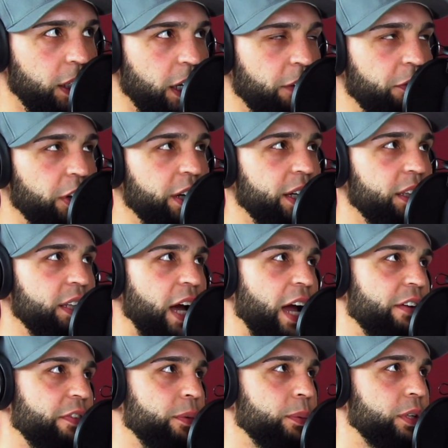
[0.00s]
if you're going to
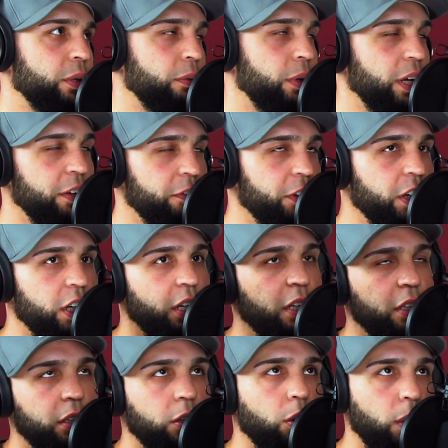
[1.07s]
die from, if you're going
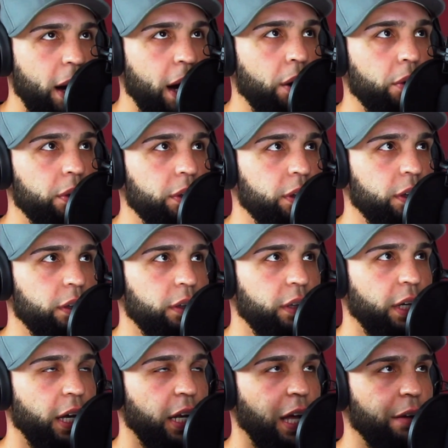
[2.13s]
to go out
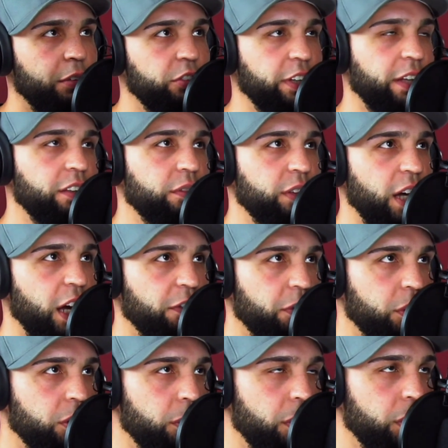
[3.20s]
and have a chance of dying
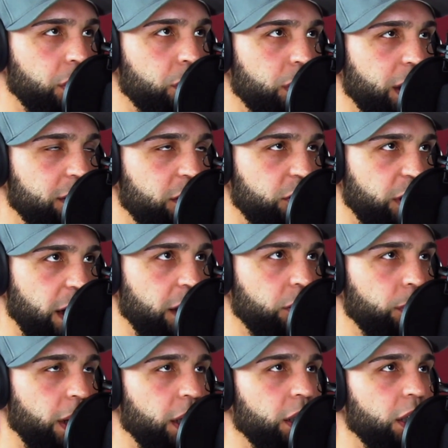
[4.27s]
from corona, cool, that's a
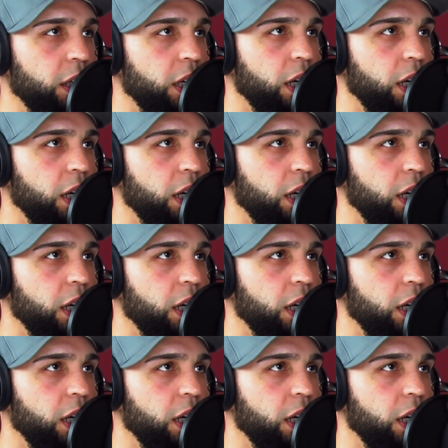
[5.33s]
chance, right?